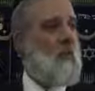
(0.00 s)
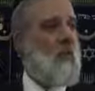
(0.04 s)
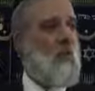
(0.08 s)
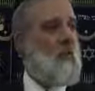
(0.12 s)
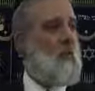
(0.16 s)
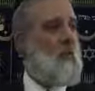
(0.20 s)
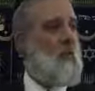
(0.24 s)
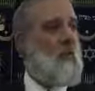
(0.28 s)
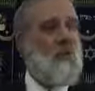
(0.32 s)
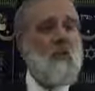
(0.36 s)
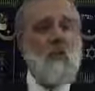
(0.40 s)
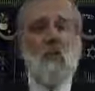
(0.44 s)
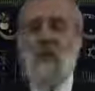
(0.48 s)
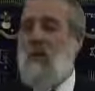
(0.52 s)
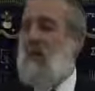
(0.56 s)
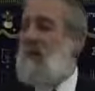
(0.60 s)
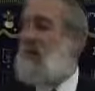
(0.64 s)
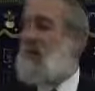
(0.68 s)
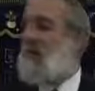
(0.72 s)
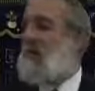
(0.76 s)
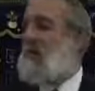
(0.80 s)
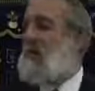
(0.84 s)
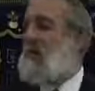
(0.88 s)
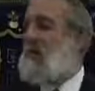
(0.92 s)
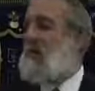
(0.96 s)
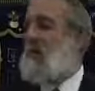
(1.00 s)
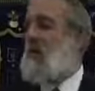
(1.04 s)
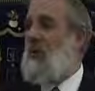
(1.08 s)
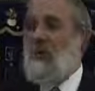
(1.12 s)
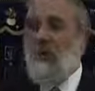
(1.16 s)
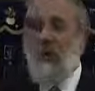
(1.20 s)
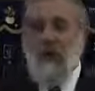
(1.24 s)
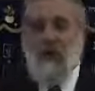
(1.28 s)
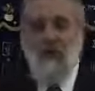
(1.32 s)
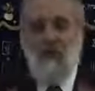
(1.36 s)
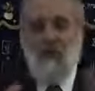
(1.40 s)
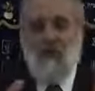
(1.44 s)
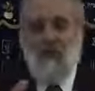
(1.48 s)
Nobody took him from the
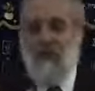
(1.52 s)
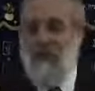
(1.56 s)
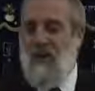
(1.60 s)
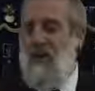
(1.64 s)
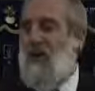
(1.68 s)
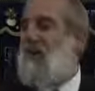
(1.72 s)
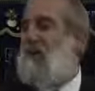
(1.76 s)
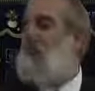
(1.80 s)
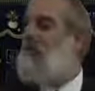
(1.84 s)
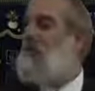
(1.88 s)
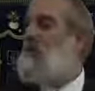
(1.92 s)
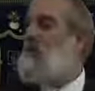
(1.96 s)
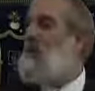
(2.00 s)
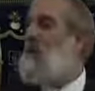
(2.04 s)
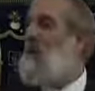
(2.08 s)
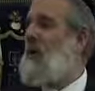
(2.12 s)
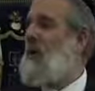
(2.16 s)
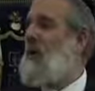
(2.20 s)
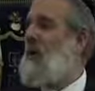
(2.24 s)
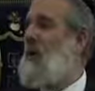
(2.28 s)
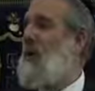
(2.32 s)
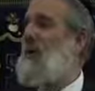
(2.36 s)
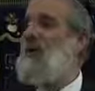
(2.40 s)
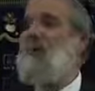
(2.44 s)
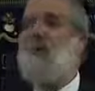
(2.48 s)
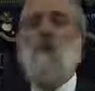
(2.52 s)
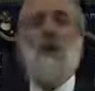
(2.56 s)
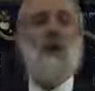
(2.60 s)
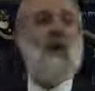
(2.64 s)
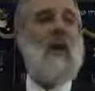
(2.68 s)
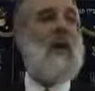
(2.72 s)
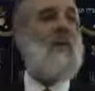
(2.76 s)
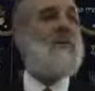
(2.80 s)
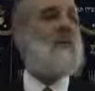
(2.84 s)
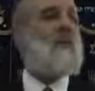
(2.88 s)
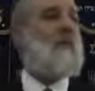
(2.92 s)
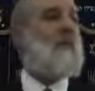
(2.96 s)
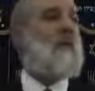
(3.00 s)
street. He was there in the street, and guess what
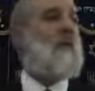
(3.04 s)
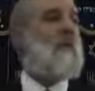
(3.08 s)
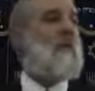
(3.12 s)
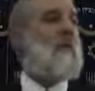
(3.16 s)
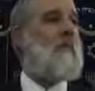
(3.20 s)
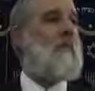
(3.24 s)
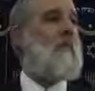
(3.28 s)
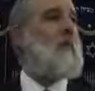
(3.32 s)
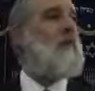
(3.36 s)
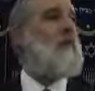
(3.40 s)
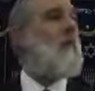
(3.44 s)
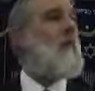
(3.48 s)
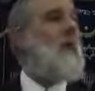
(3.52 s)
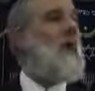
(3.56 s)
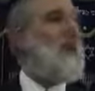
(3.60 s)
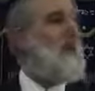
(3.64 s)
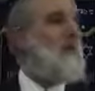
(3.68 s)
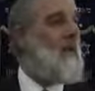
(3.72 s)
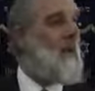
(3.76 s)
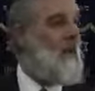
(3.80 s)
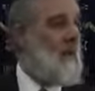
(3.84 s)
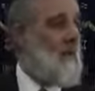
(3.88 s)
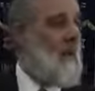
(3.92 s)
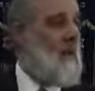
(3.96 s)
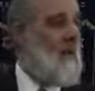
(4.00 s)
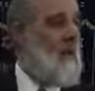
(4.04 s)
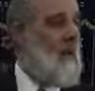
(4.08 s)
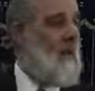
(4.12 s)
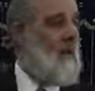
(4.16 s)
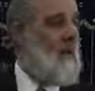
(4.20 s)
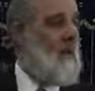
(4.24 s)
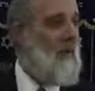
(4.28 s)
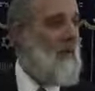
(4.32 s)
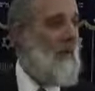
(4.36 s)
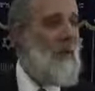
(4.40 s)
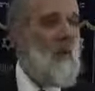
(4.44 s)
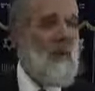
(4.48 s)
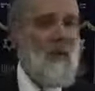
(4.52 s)
happened to him? It rained on
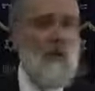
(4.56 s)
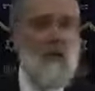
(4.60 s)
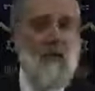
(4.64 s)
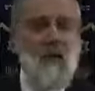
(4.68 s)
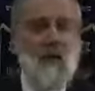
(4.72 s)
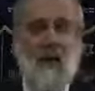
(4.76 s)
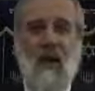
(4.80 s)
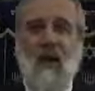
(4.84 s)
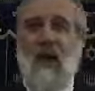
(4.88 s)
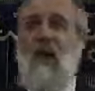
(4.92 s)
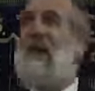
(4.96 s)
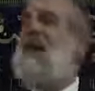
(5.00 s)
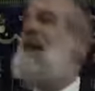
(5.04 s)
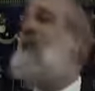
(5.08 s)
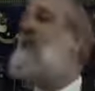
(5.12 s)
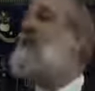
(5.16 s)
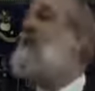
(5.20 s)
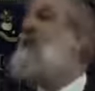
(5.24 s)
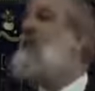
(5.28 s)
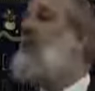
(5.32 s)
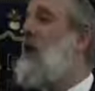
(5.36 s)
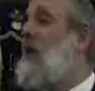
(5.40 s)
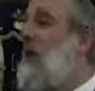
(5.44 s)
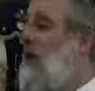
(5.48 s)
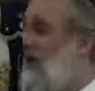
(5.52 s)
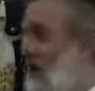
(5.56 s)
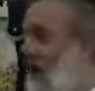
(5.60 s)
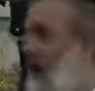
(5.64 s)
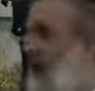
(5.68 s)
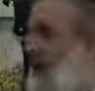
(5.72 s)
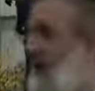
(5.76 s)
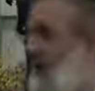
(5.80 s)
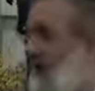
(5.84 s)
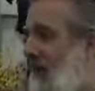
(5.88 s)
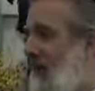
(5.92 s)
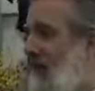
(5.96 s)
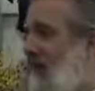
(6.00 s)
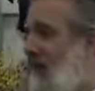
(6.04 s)
him and it snowed
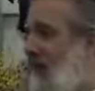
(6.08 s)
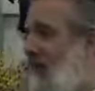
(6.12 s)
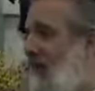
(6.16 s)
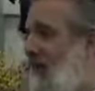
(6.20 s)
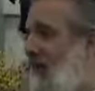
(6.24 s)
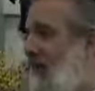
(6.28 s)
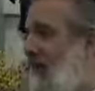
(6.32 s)
on him.